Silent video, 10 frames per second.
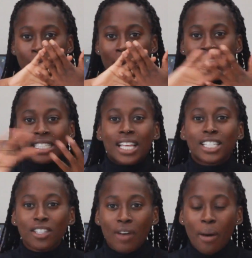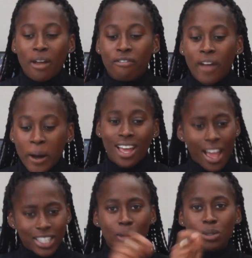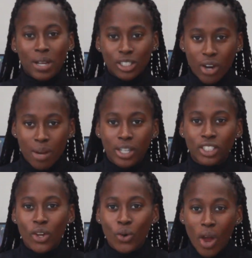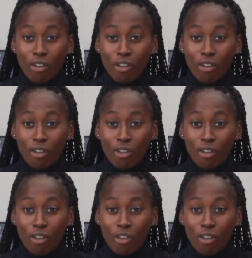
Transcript: make sense of how I felt. As I was about to write in my journal,